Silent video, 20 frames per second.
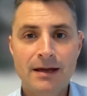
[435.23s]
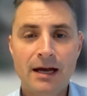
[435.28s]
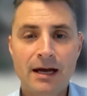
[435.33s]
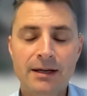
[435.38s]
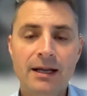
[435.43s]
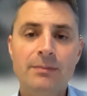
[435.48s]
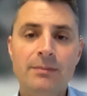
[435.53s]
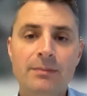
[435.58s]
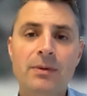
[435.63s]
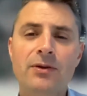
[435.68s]

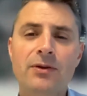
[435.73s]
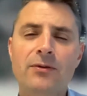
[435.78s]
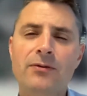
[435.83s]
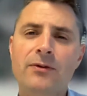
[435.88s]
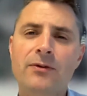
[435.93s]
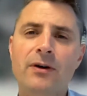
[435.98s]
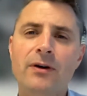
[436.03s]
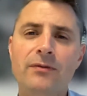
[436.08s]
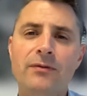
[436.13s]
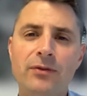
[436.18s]
a number
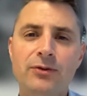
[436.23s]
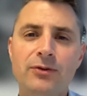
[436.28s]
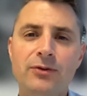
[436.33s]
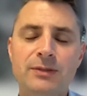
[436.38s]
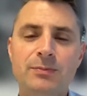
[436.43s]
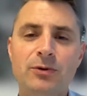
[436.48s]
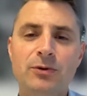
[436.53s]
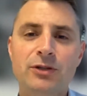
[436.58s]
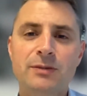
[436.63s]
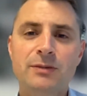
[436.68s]
of
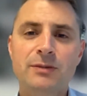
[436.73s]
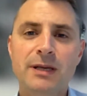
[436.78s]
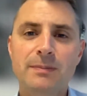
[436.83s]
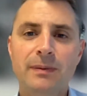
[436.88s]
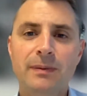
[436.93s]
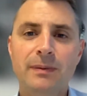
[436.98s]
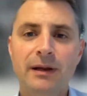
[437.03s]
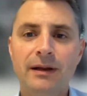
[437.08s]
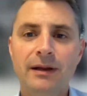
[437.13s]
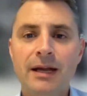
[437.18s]
those sports
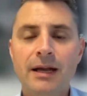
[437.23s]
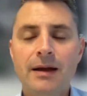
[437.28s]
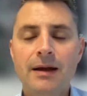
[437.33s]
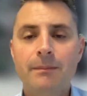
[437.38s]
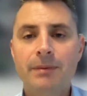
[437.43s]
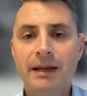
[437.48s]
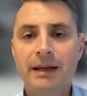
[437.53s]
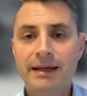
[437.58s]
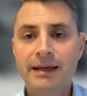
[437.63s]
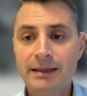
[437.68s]
people
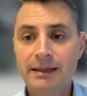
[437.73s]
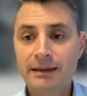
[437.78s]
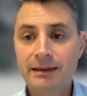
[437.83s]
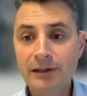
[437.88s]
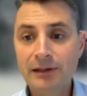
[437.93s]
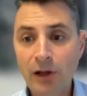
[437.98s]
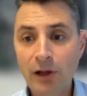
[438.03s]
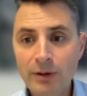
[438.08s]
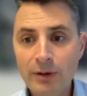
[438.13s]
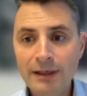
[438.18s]
playing in
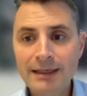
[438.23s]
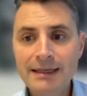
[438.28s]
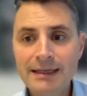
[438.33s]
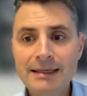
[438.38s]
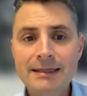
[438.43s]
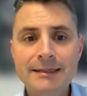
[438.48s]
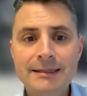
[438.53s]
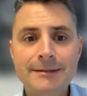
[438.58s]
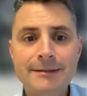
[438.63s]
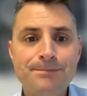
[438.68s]
the lower
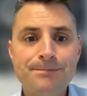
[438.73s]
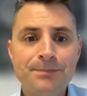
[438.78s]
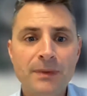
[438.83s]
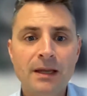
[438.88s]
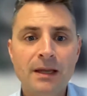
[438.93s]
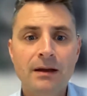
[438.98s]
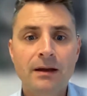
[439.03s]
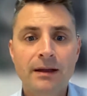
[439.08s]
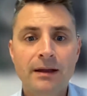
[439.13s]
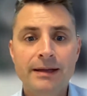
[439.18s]
leagues,
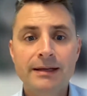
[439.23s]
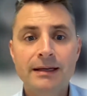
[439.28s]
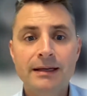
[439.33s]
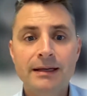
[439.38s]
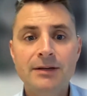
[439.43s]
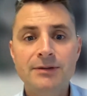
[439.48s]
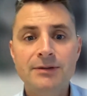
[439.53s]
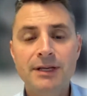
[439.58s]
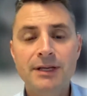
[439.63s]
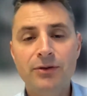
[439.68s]

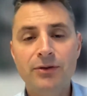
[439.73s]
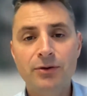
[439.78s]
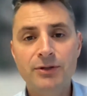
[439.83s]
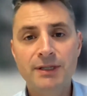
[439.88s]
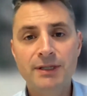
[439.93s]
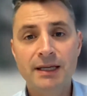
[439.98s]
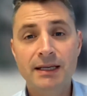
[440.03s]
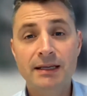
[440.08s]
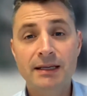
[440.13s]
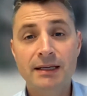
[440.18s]
including
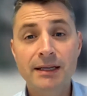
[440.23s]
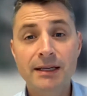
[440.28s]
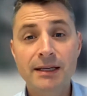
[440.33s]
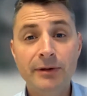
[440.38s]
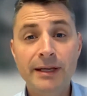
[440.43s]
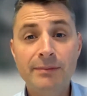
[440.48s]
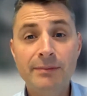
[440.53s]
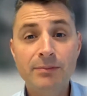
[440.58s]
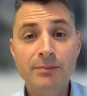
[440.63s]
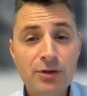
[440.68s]
those in
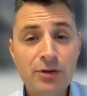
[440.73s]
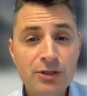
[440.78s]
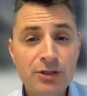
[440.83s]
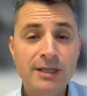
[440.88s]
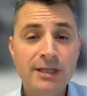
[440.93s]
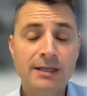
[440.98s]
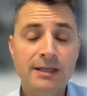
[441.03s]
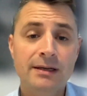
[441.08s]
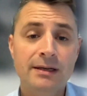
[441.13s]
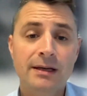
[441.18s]
newly
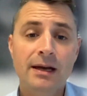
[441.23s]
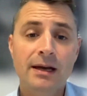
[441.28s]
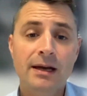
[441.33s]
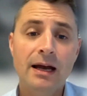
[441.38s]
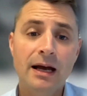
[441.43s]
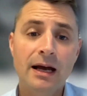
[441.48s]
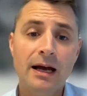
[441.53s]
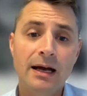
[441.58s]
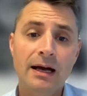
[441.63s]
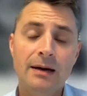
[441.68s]
emerging
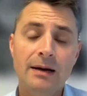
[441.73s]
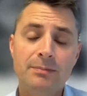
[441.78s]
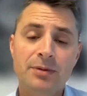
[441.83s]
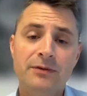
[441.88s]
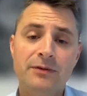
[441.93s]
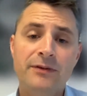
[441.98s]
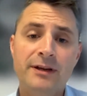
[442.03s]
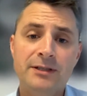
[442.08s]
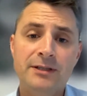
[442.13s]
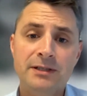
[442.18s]

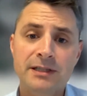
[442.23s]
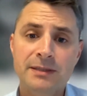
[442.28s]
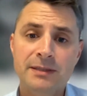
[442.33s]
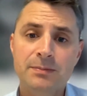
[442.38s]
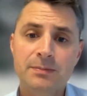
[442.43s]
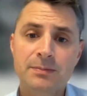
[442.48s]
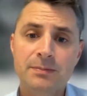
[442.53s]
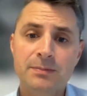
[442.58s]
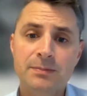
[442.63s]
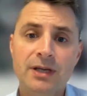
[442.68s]
professional
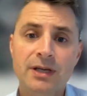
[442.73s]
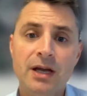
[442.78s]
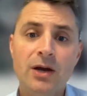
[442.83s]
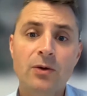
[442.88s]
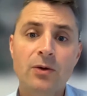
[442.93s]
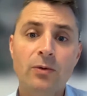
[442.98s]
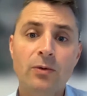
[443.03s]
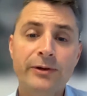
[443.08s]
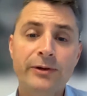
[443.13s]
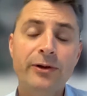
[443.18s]

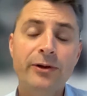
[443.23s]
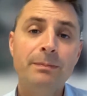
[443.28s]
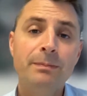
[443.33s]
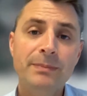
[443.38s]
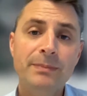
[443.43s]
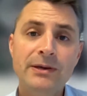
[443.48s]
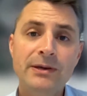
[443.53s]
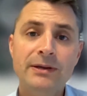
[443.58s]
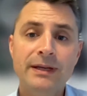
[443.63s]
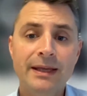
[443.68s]
sports, will
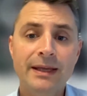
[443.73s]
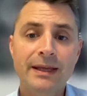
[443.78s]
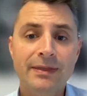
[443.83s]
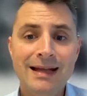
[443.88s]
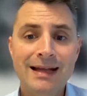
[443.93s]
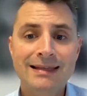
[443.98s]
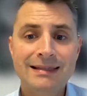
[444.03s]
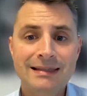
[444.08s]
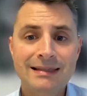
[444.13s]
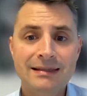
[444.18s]
not be
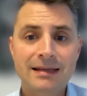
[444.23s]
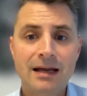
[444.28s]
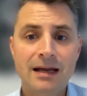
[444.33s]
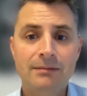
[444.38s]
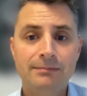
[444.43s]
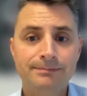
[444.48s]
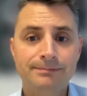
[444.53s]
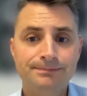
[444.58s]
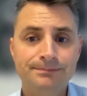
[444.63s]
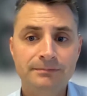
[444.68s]
earning that
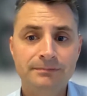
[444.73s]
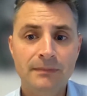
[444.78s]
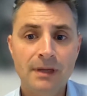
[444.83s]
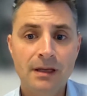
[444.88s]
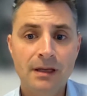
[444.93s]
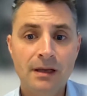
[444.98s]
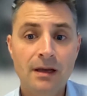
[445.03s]
sum.